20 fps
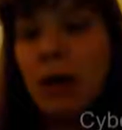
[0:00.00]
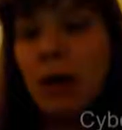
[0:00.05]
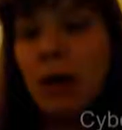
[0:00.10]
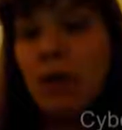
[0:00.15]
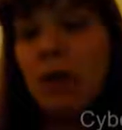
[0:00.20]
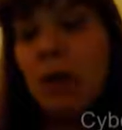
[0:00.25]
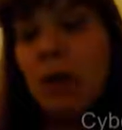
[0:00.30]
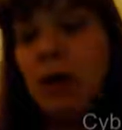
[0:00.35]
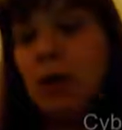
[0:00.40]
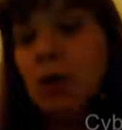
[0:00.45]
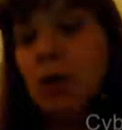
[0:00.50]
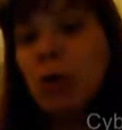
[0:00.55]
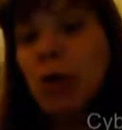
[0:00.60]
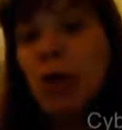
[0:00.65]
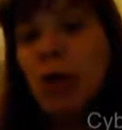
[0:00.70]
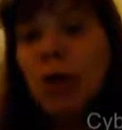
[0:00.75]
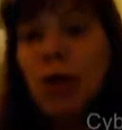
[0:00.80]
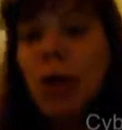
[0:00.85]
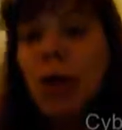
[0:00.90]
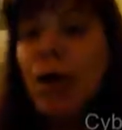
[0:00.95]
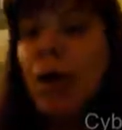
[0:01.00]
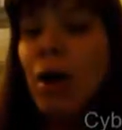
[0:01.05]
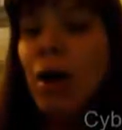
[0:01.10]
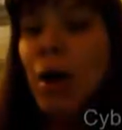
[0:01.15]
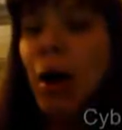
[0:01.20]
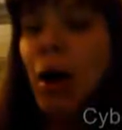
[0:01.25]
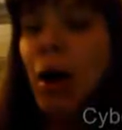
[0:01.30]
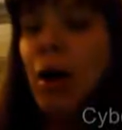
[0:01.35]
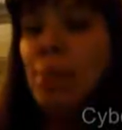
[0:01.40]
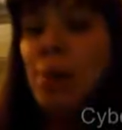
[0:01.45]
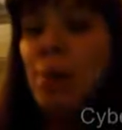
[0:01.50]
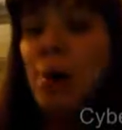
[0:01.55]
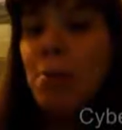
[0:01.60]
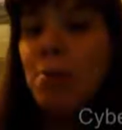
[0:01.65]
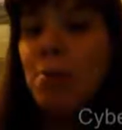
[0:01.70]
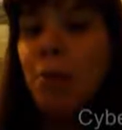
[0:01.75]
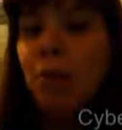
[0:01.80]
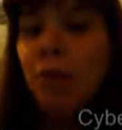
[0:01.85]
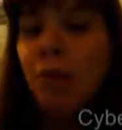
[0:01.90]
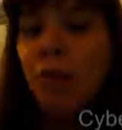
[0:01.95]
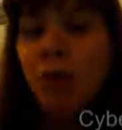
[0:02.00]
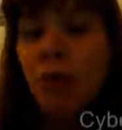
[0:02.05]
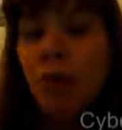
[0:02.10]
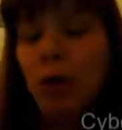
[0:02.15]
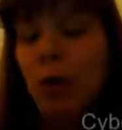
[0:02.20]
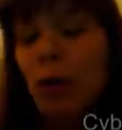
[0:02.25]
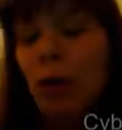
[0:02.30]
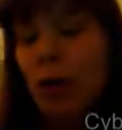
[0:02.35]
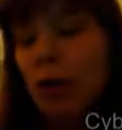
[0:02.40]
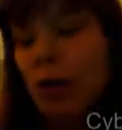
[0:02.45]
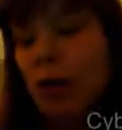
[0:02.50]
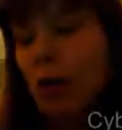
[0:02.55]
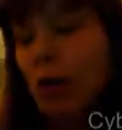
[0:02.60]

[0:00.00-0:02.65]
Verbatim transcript: and make sure it's appropriate for your kid